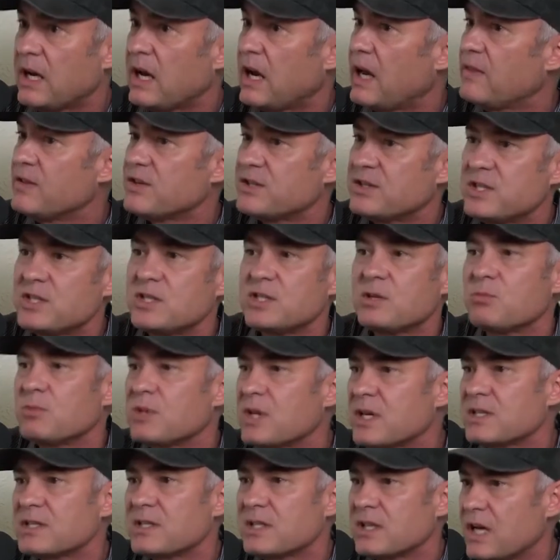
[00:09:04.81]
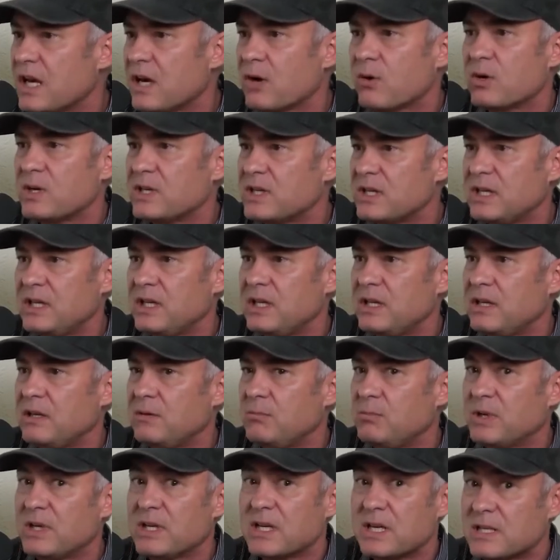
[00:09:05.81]
And the system doesn't guarantee
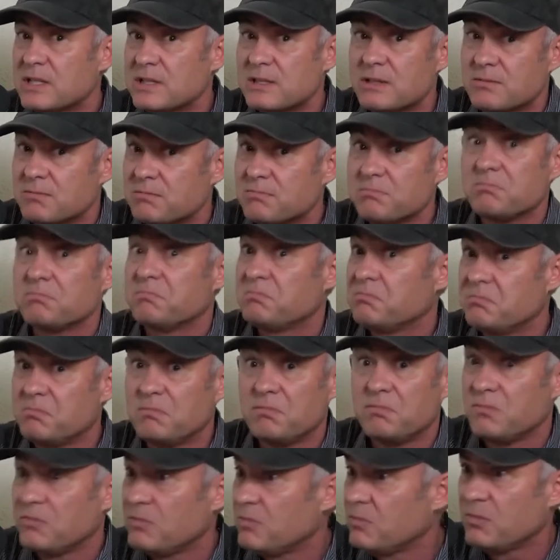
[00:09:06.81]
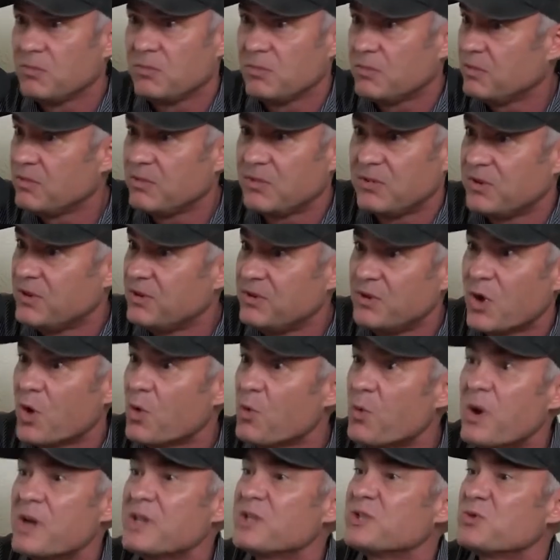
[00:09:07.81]
because no
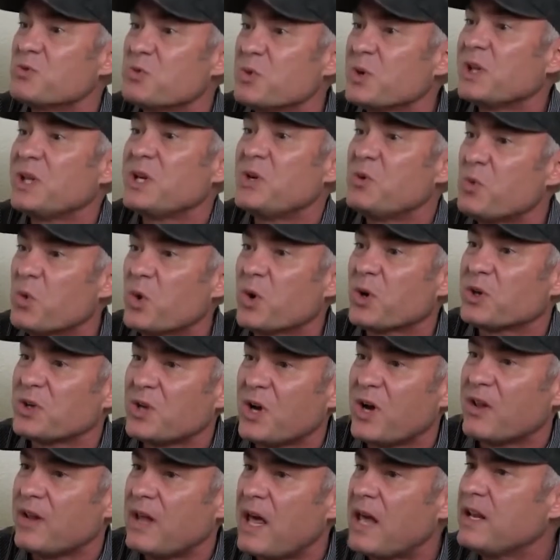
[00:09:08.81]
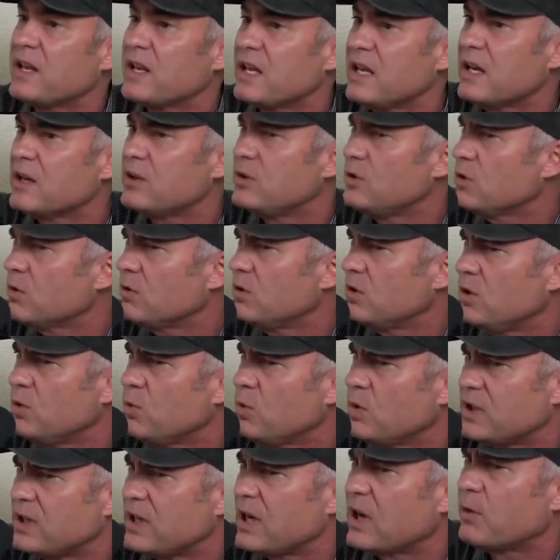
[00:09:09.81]
one's really worked on. And again, you you
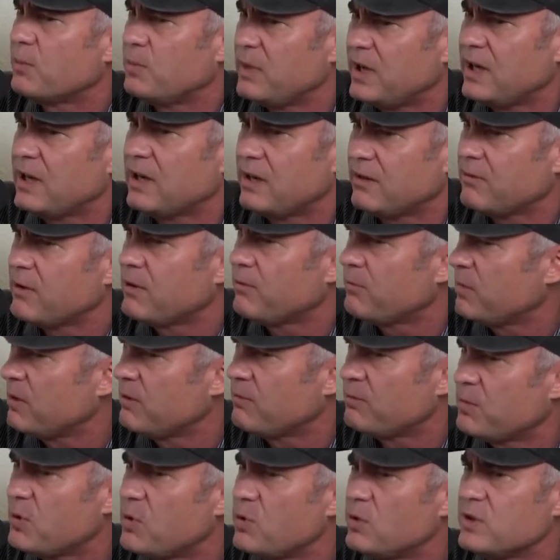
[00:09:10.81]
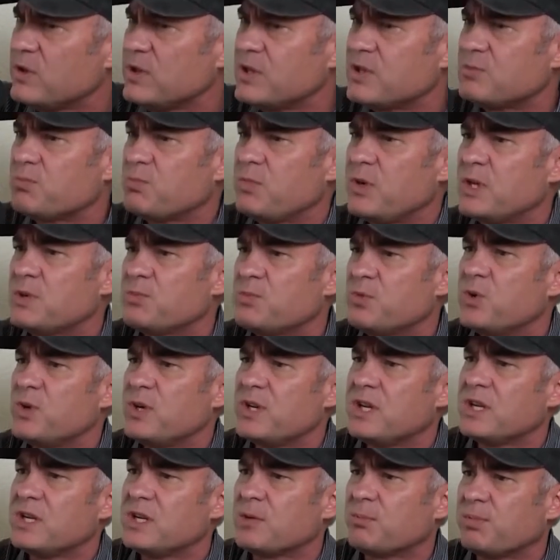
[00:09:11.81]
would tell me if, if, if Putin is is
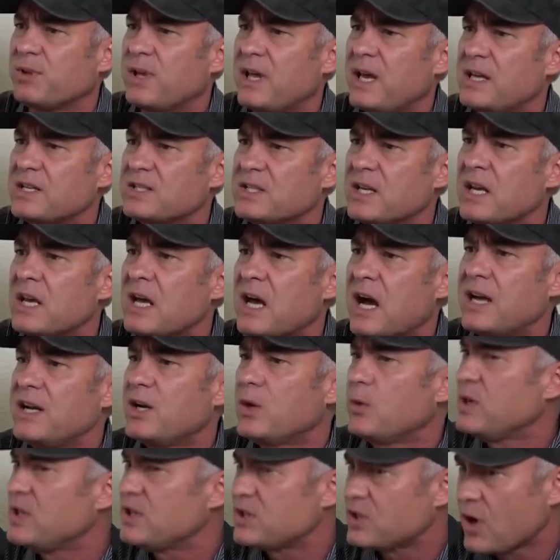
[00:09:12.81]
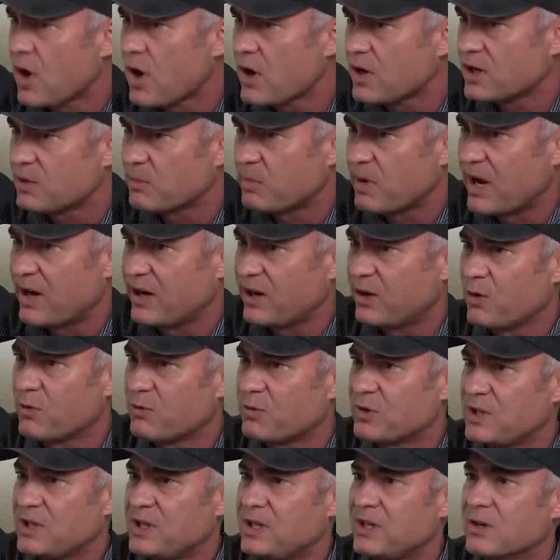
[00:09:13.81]
putting into place. I know he's talked about it
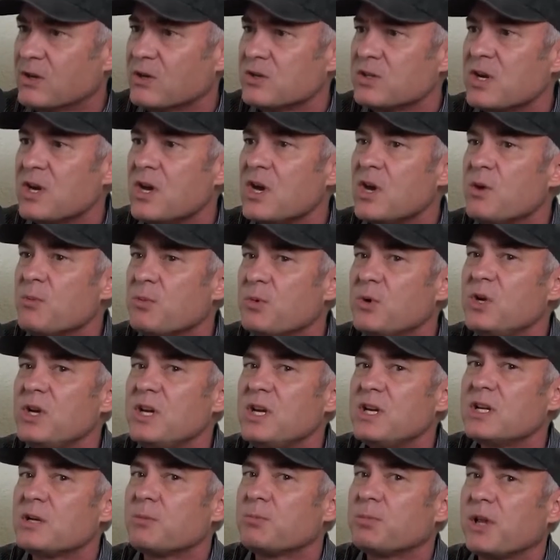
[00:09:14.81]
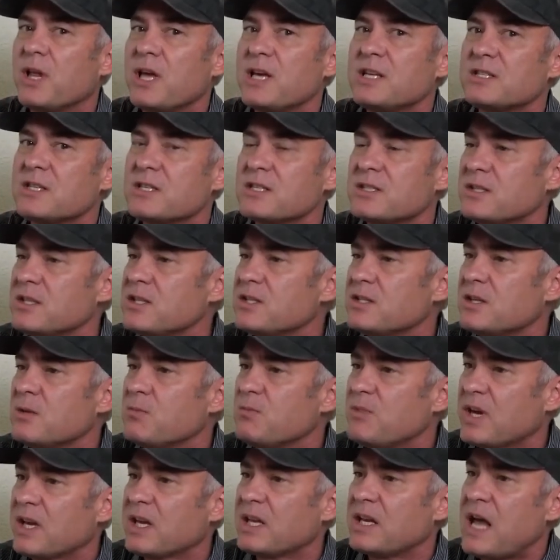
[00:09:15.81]
over the years, putting into place a
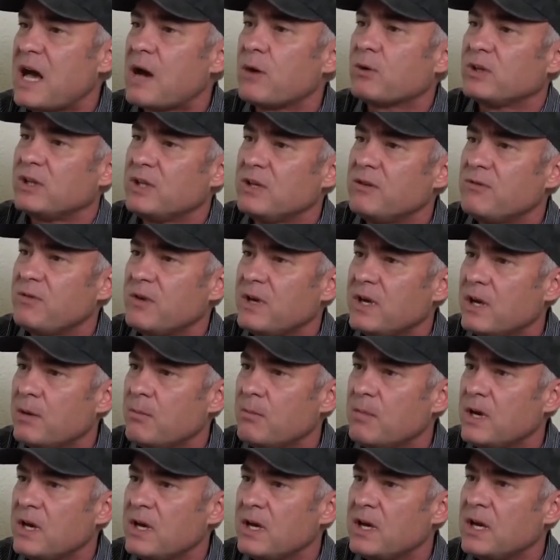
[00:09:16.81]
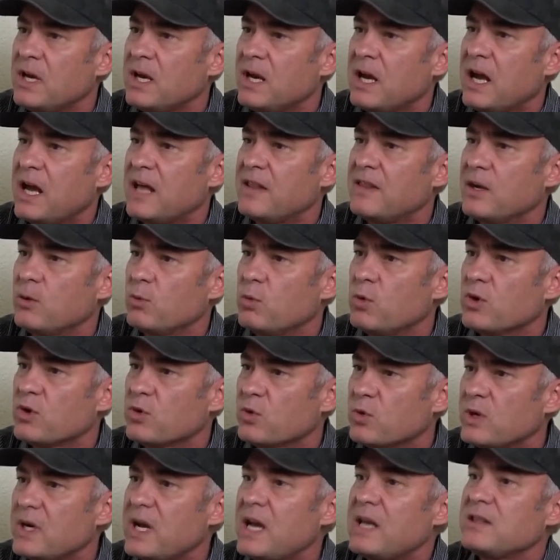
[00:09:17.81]
system that can outlive him, and that will
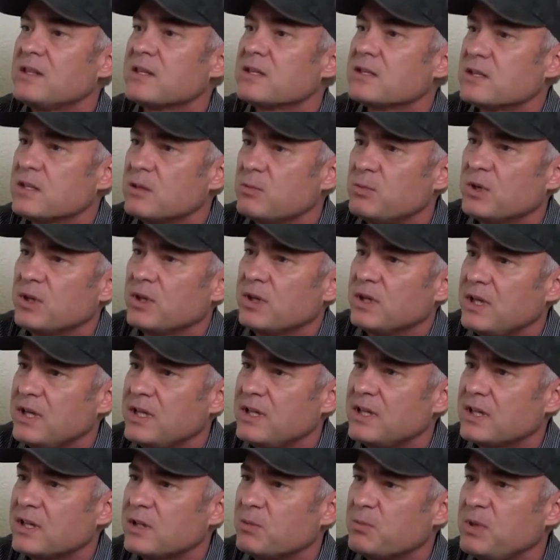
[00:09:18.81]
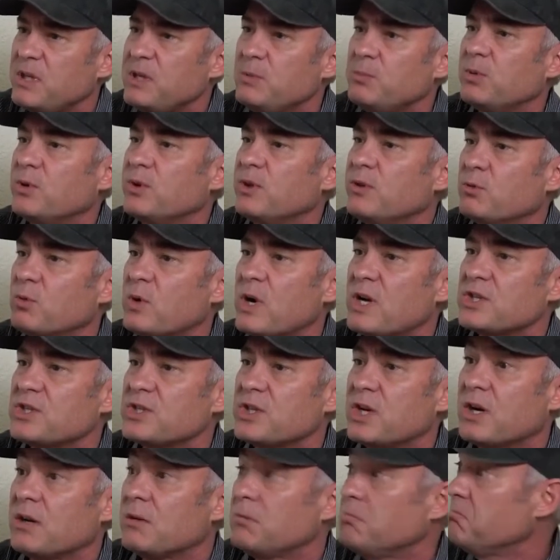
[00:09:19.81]
create the stability that the people in
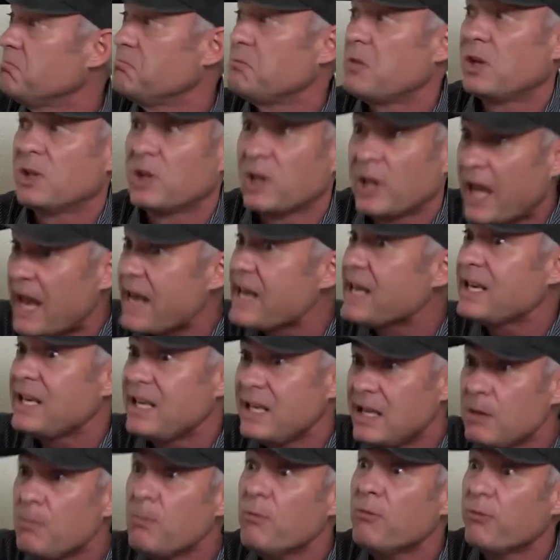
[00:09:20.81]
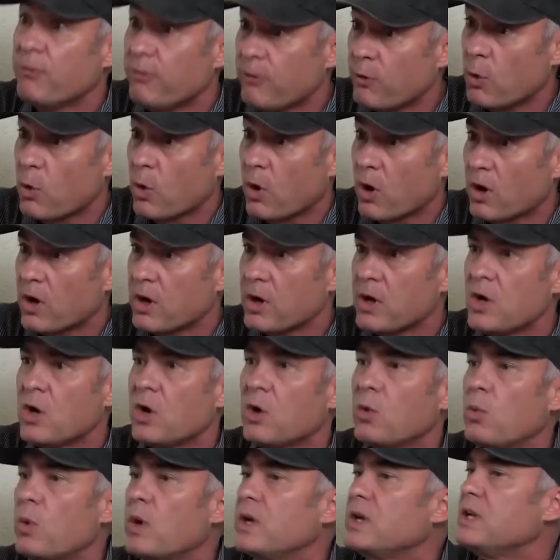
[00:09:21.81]
Russia like him for hmm.
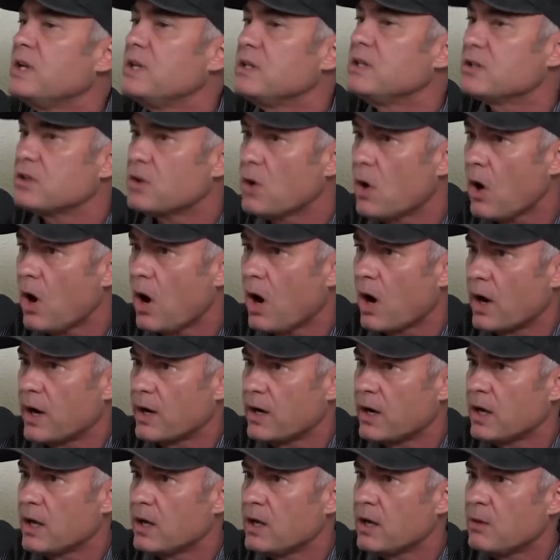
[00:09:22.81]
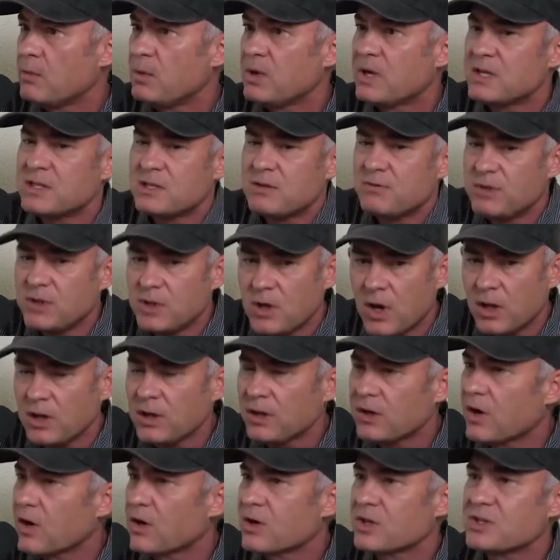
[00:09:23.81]
when he's gone. Because if the
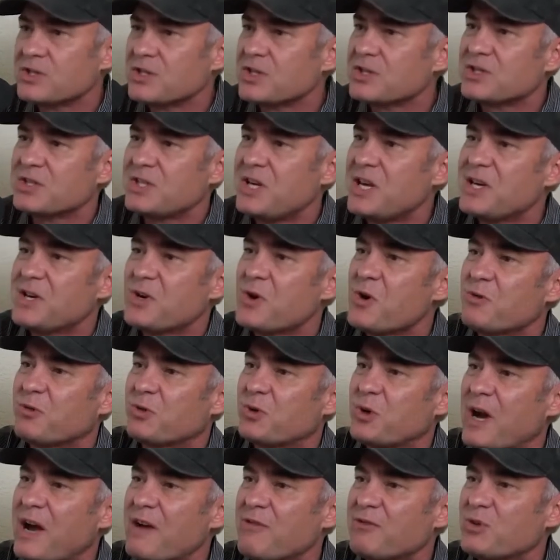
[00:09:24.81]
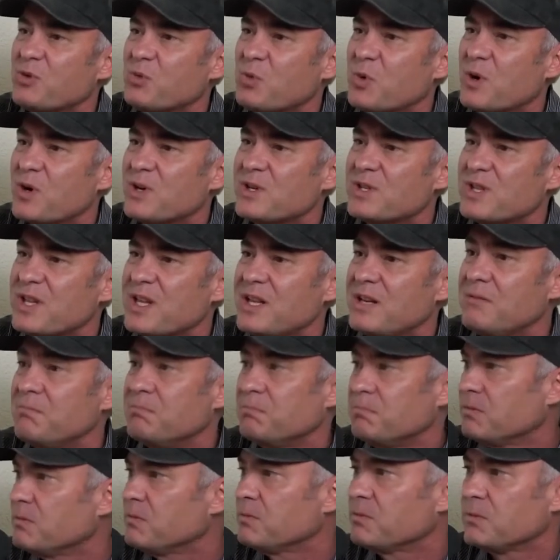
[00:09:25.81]
oligarchs just take over afterwards, then
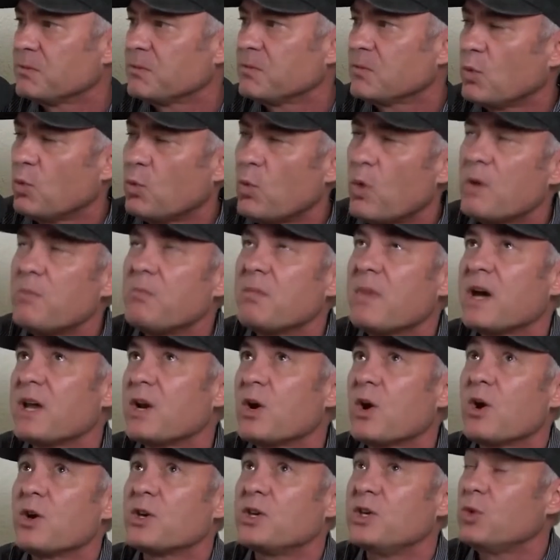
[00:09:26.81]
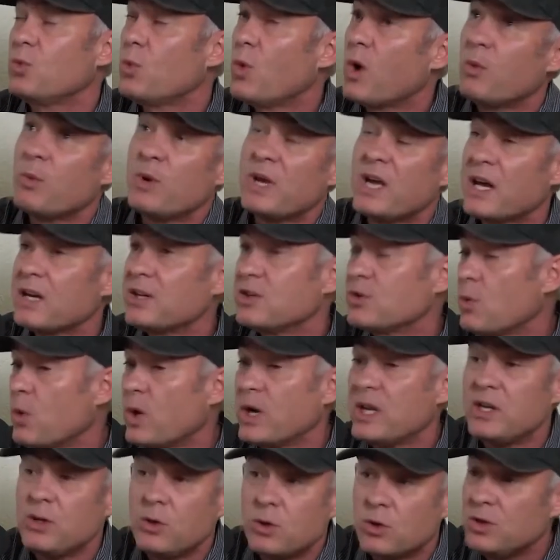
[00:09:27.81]
one might argue, well, we had
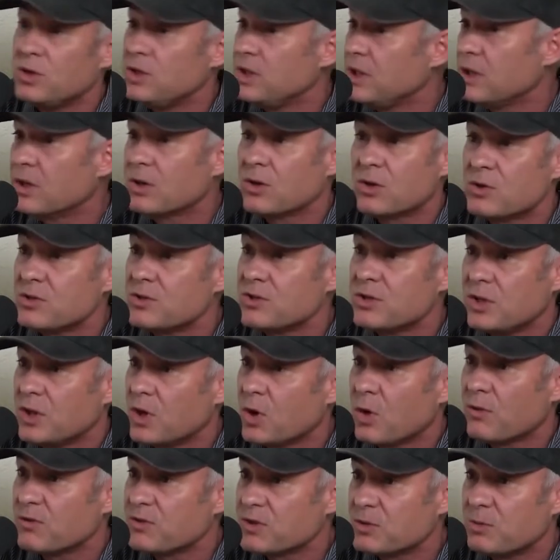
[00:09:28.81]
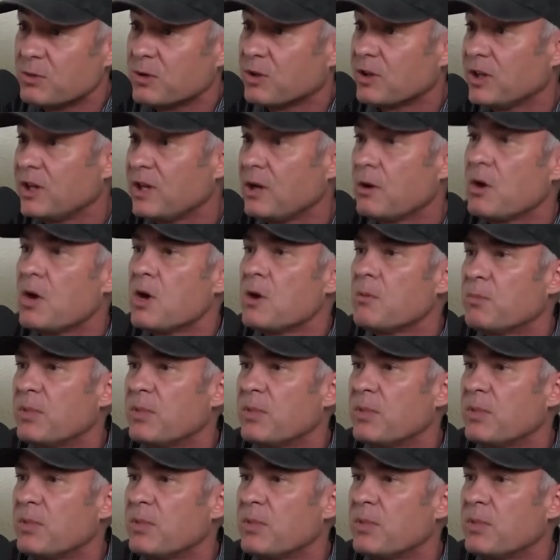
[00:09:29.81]
20 good years, you know, of stability.